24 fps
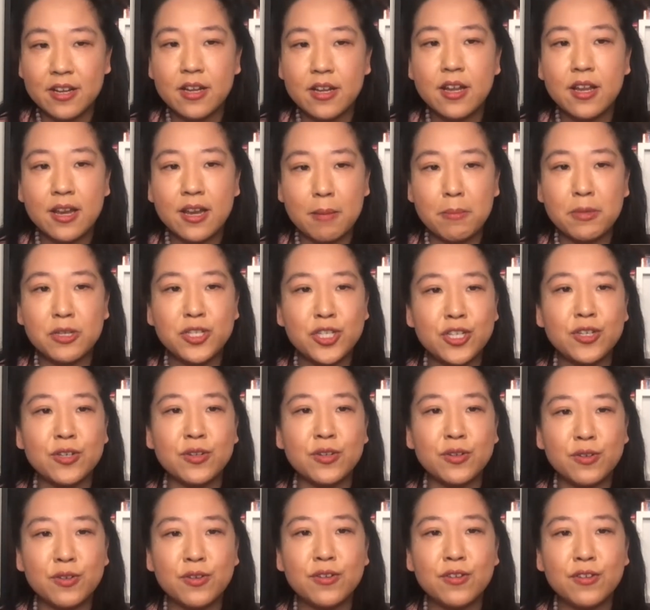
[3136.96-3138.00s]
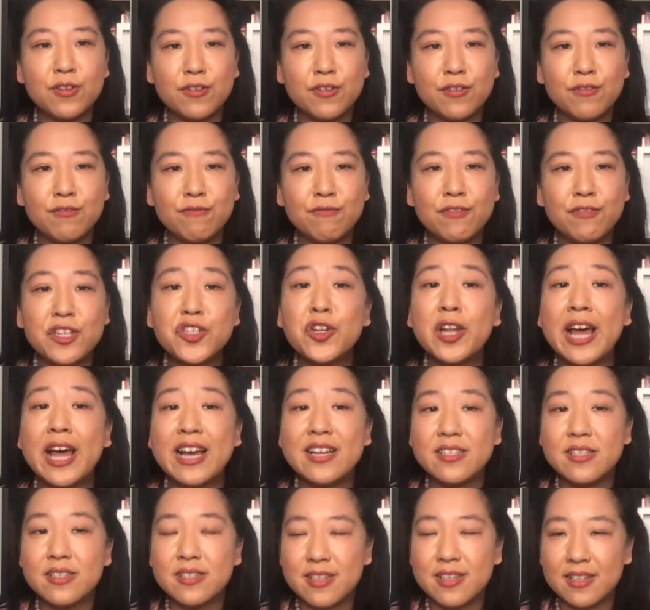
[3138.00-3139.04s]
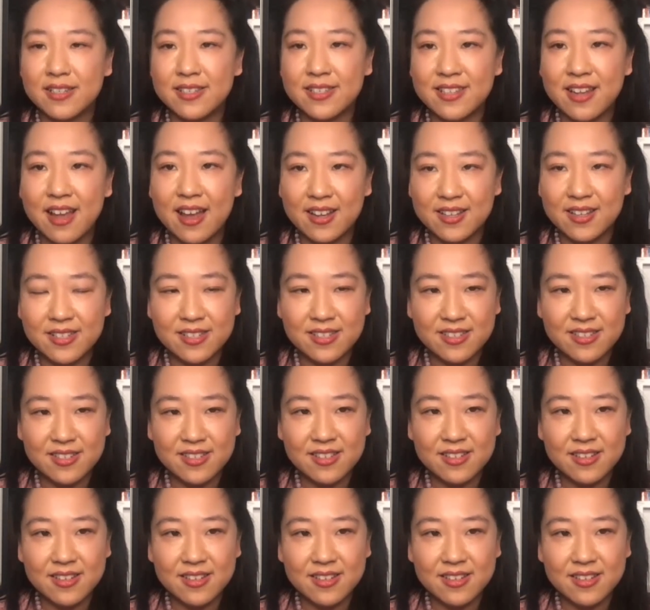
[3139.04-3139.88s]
Number 2, visualize success.